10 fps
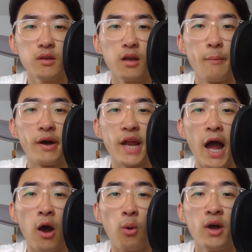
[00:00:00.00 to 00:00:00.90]
about
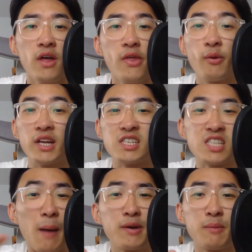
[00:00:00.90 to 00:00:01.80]
how they would get
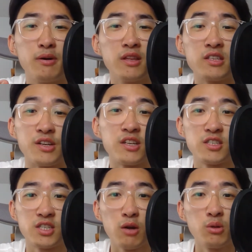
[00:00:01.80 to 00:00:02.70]
stopped by the police
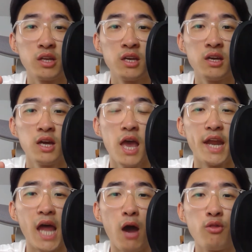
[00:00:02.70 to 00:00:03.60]
unnecessarily,
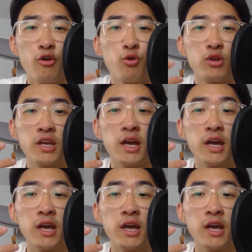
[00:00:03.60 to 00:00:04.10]
and how they would